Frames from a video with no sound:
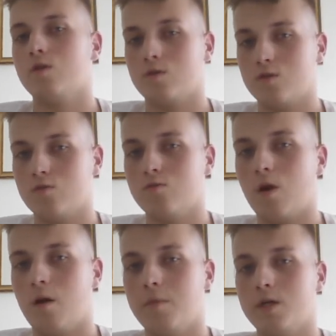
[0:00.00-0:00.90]
two
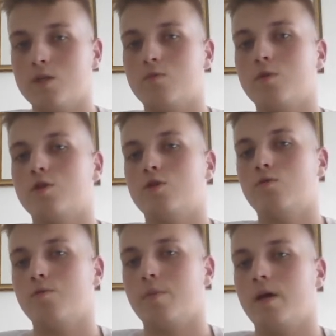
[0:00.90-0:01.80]
numbers which
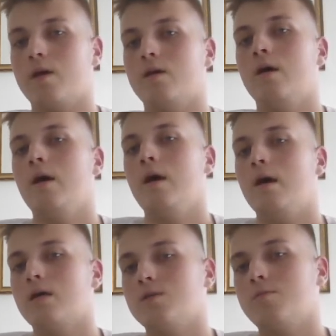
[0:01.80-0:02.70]
could be
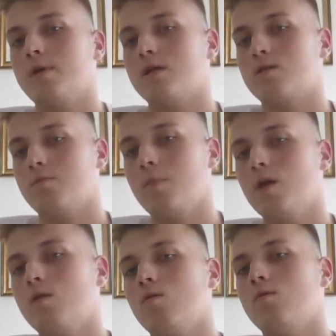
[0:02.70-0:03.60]
as big as a
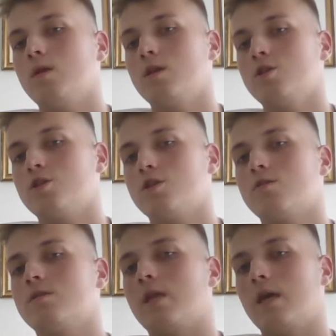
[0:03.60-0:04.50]
billion
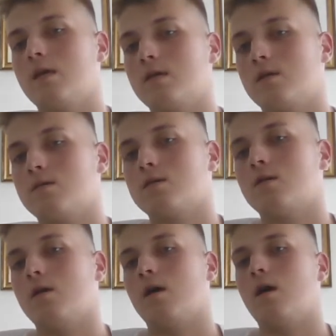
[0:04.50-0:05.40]
each takes
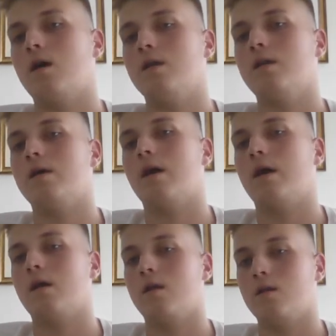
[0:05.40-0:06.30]
hardly
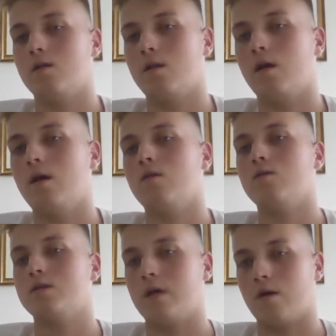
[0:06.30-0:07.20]
a
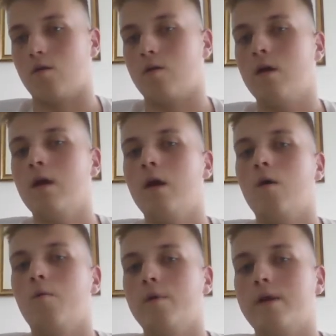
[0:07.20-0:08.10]
nanosecond.
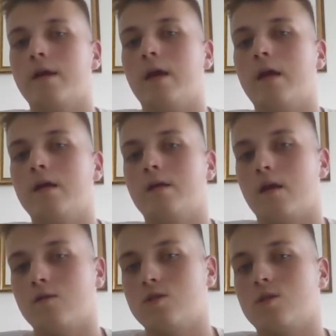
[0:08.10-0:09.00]
Read again
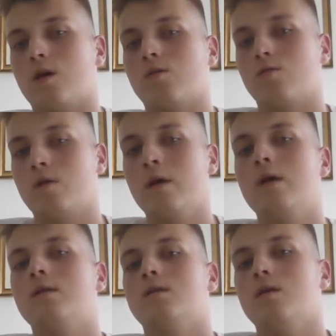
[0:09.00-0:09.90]
nanosecond.
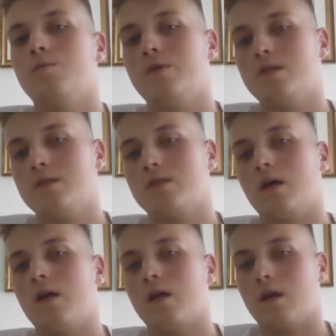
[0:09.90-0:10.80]
That means
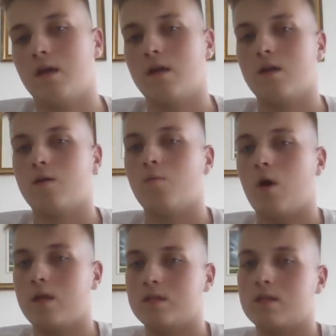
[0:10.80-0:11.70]
that in
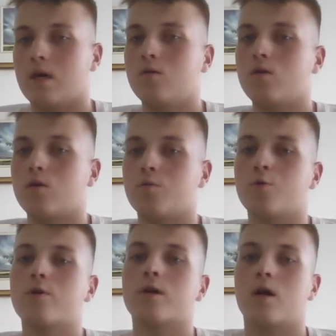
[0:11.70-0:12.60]
1 second a
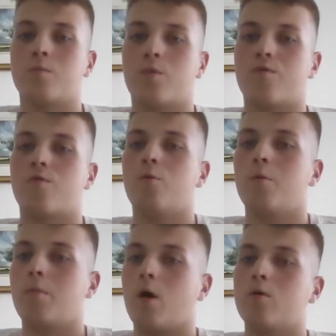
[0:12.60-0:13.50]
computer can
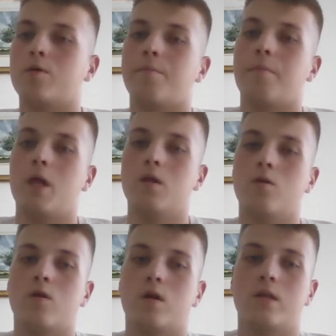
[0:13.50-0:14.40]
perform about a
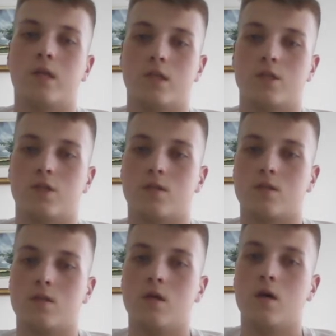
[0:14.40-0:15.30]
billion additions.